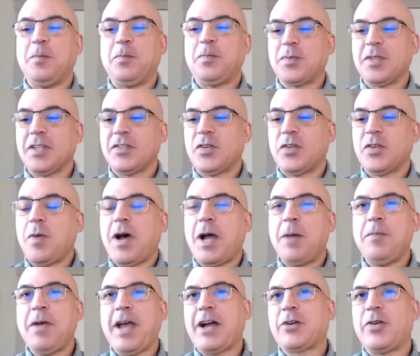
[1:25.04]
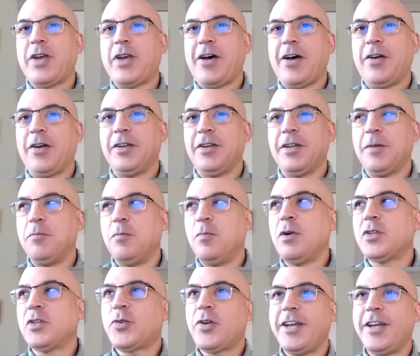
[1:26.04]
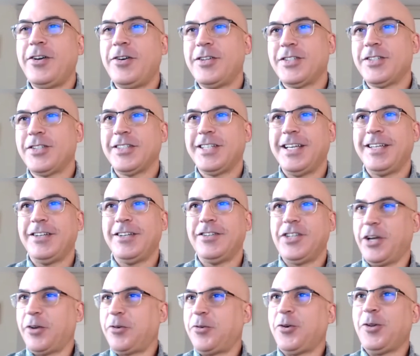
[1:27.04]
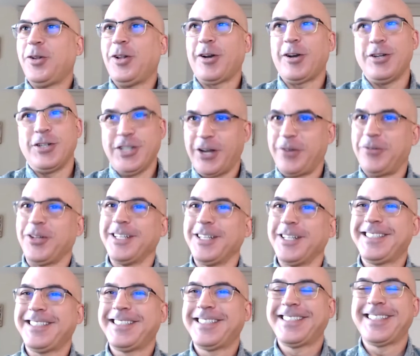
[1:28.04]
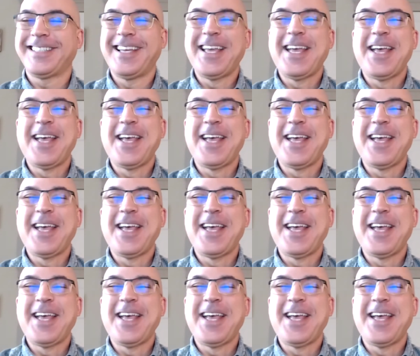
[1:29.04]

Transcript: So my background, most writers in general are generalists.